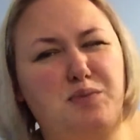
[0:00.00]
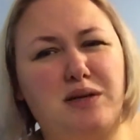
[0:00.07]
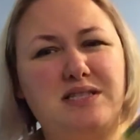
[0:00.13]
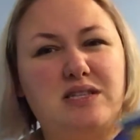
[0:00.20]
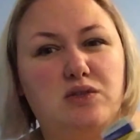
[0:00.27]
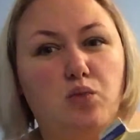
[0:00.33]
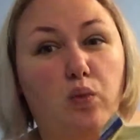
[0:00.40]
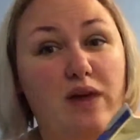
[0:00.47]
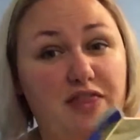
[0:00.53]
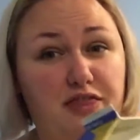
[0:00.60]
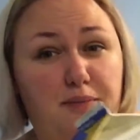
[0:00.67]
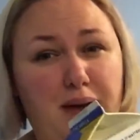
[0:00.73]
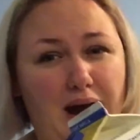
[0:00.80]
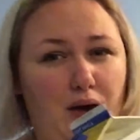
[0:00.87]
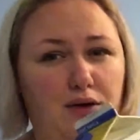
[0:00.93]
Plus it's with
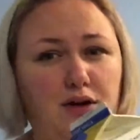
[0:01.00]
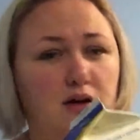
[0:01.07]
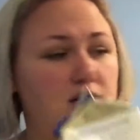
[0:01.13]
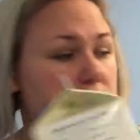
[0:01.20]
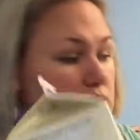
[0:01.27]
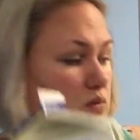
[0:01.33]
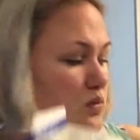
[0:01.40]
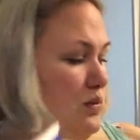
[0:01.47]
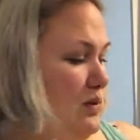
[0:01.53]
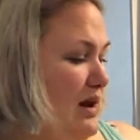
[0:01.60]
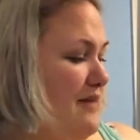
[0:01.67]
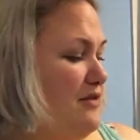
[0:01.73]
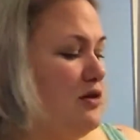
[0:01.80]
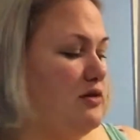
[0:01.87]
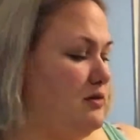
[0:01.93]
the powder,
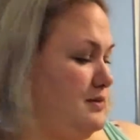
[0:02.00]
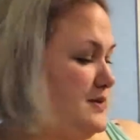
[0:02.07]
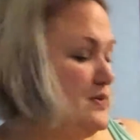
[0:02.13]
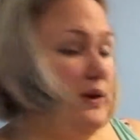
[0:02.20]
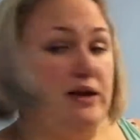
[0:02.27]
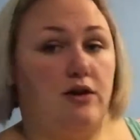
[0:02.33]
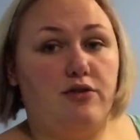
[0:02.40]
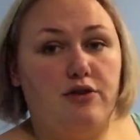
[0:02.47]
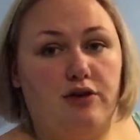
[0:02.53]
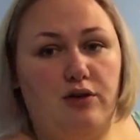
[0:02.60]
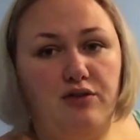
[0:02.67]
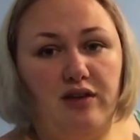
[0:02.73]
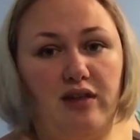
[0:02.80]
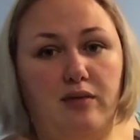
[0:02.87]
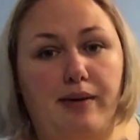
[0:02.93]
whatever sweetener they're
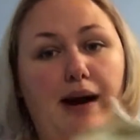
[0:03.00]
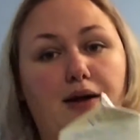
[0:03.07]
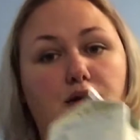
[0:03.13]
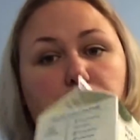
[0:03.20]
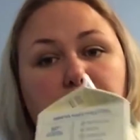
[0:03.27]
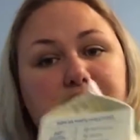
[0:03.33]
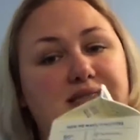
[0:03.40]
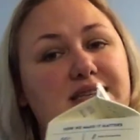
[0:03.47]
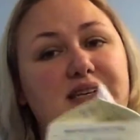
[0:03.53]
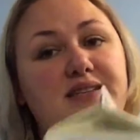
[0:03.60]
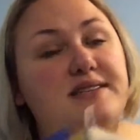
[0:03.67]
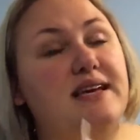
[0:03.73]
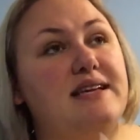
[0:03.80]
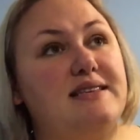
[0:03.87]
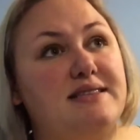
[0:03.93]
using in the powder, plus
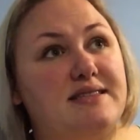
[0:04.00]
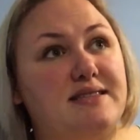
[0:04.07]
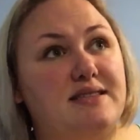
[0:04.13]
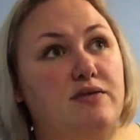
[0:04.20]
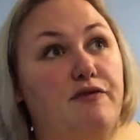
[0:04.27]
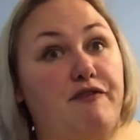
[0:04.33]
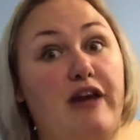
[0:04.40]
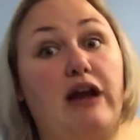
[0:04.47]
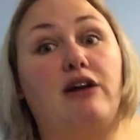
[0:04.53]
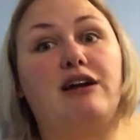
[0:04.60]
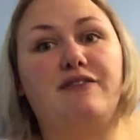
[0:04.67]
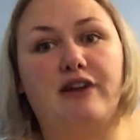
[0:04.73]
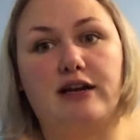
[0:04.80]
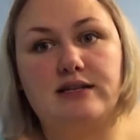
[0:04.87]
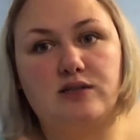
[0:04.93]
this, it's very,
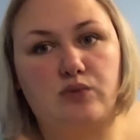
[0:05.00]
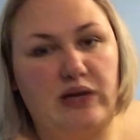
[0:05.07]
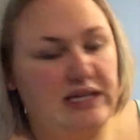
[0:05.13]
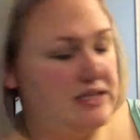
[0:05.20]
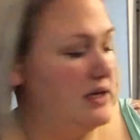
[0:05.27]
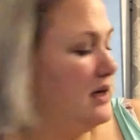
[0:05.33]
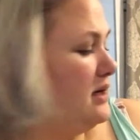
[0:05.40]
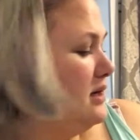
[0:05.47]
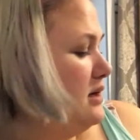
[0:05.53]
very sweet.